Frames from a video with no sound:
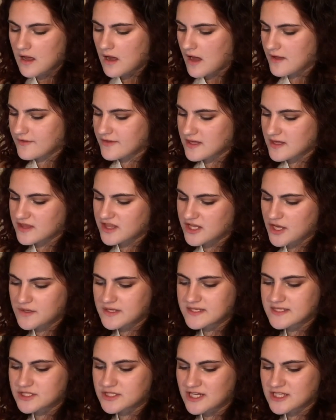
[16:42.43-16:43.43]
I think the
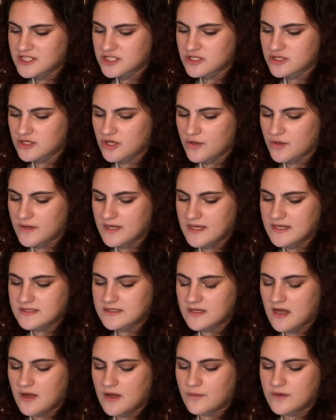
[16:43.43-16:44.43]
only suggestion though
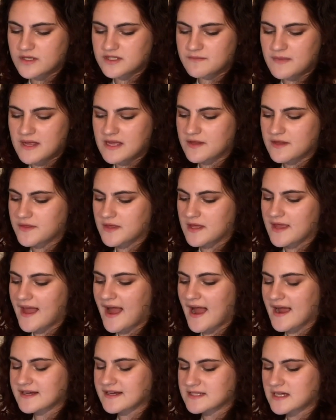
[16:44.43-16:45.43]
is I would make the
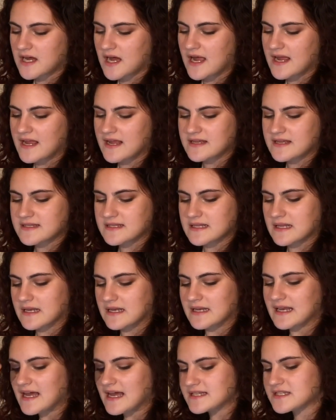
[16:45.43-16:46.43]
cacti
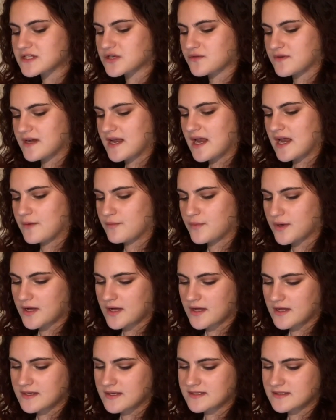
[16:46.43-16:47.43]
less green,
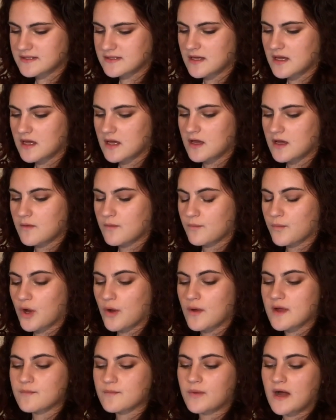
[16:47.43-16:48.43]
because
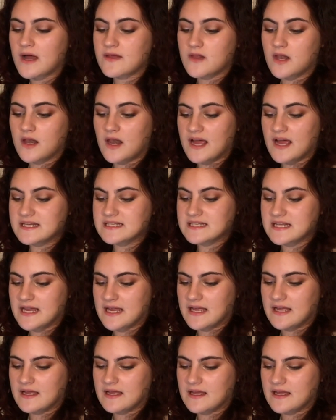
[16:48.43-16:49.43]
going by the
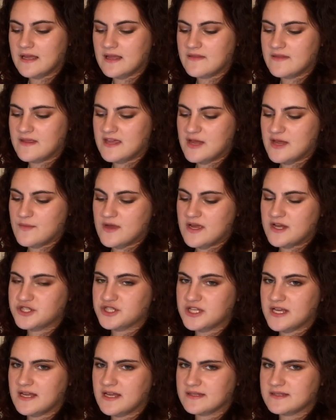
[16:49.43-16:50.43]
lighting in the
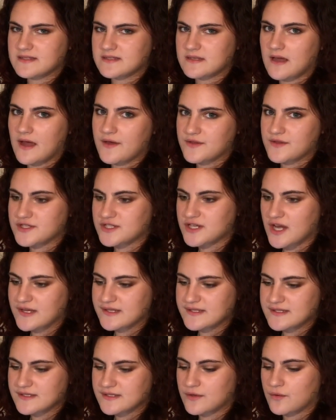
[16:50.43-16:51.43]
image, it's either
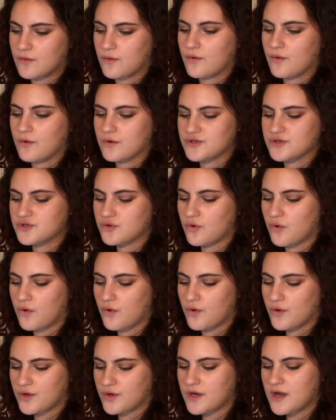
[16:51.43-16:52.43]
dusk or
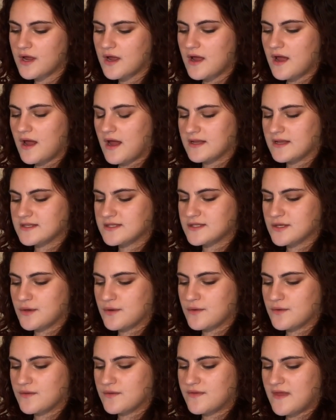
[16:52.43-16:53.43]
dawn, and
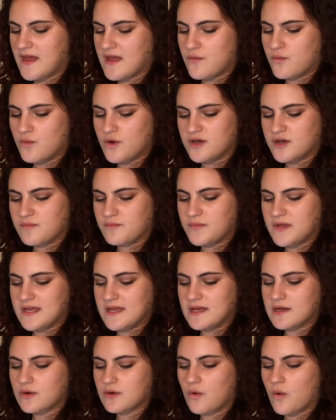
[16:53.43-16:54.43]
so they wouldn't
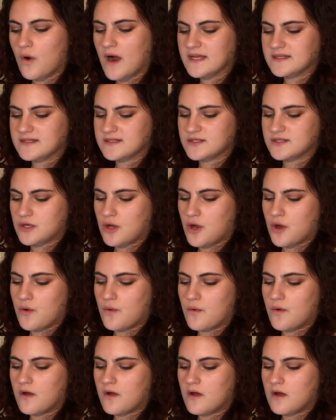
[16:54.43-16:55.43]
be quite
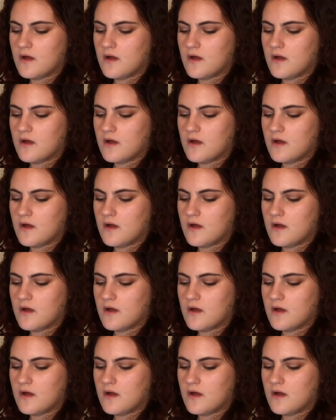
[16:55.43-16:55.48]
so